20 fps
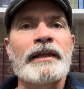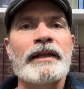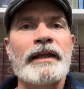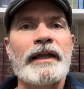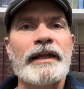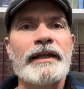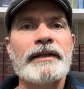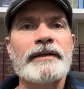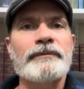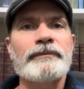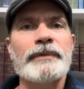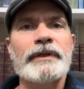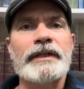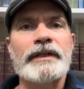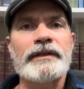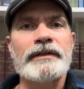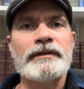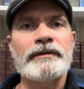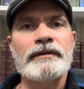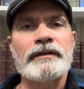And we
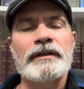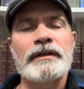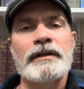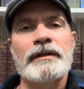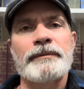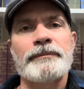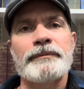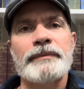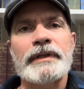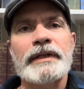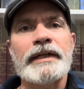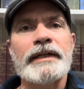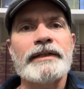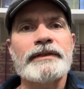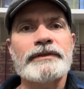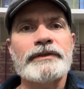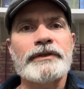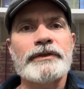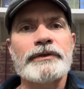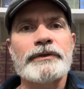can
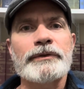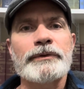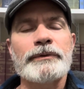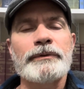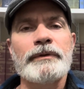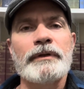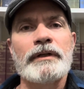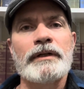begin to